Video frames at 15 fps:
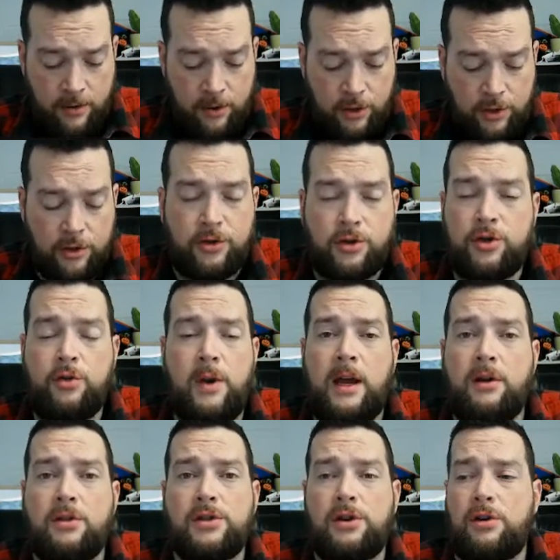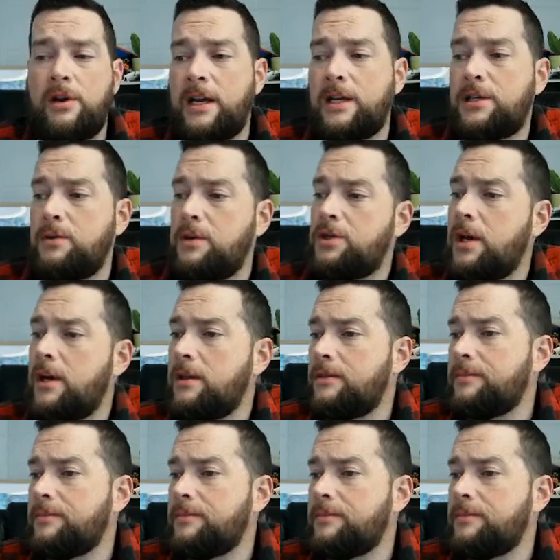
They're two angles that are next to each other.